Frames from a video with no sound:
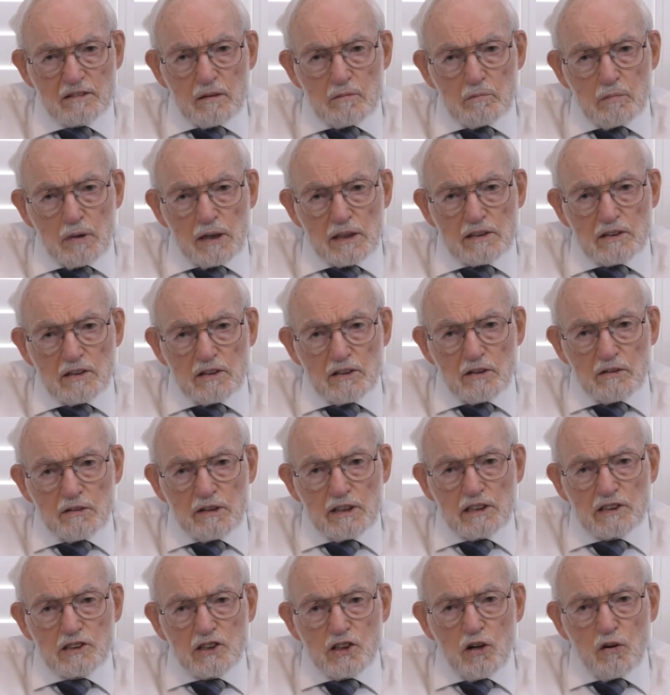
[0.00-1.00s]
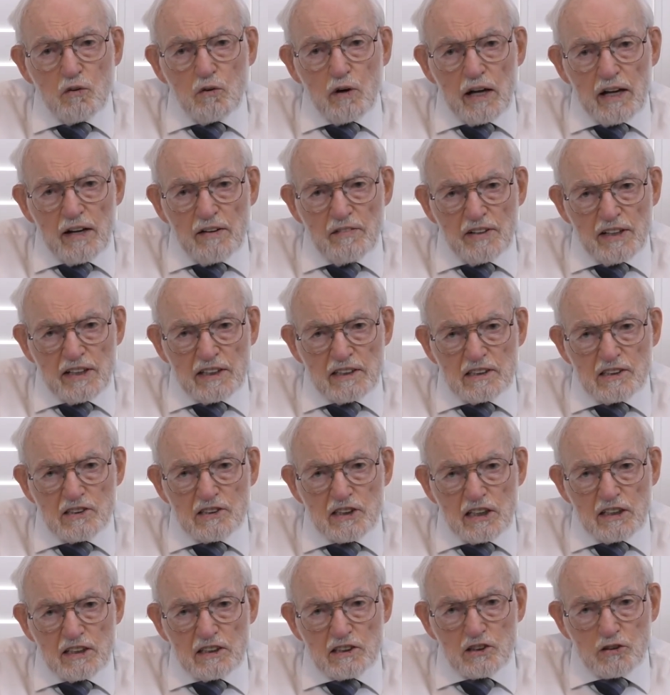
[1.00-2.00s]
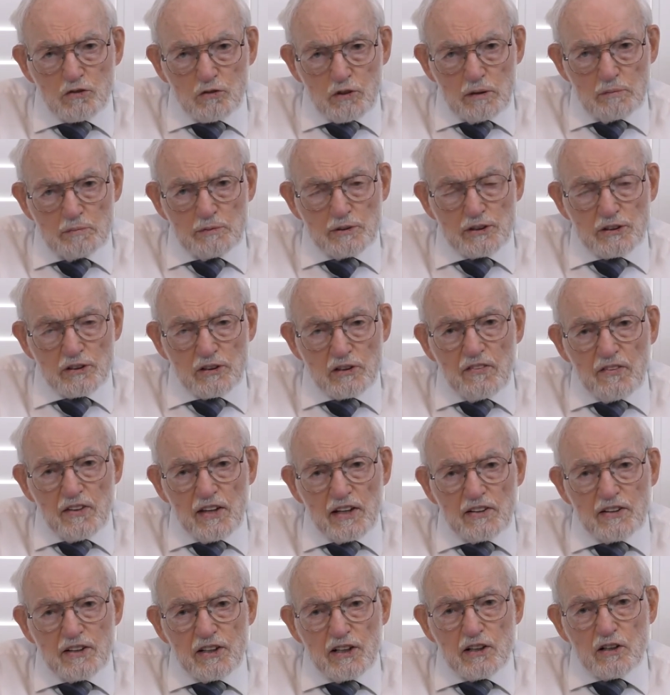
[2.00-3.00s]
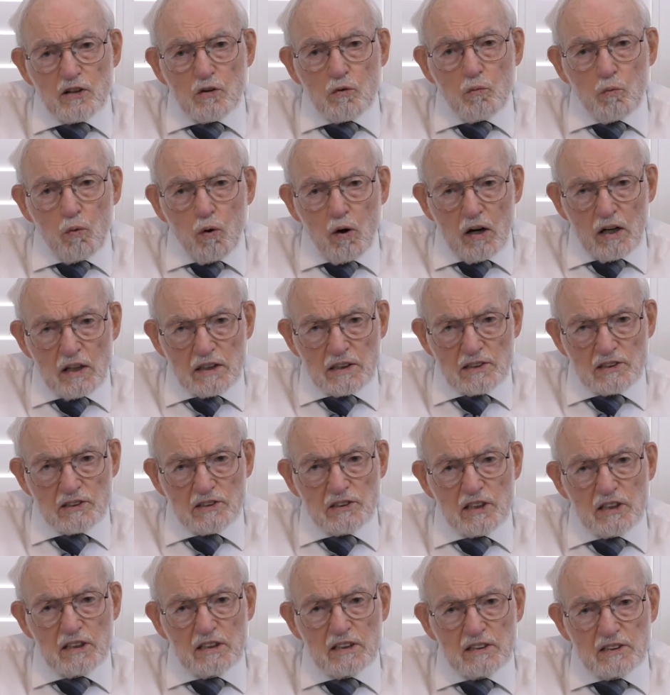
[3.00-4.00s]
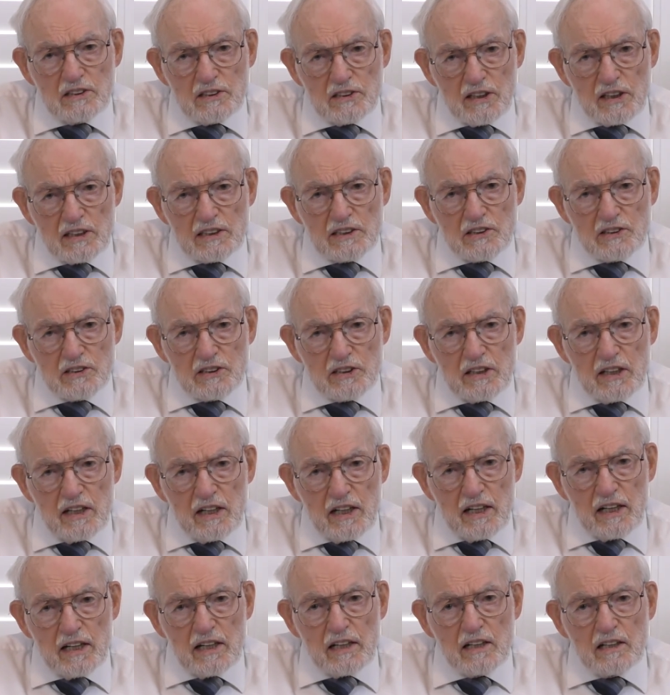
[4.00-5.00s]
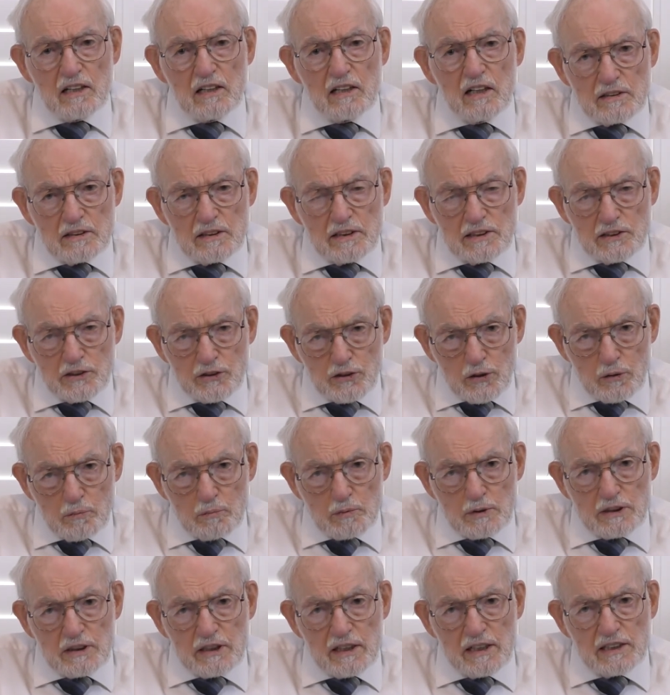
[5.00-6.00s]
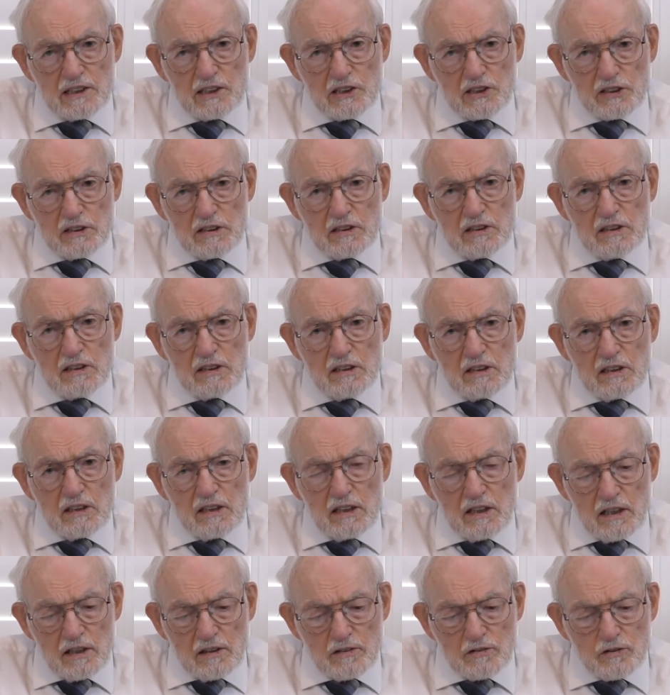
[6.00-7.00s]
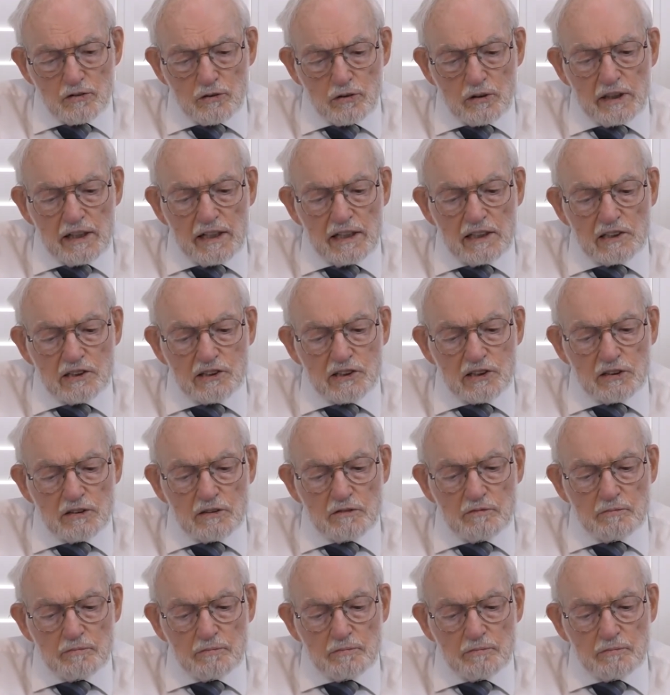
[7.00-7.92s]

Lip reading: but there is no evidence in the Scripture that there was such an interpretation of creation.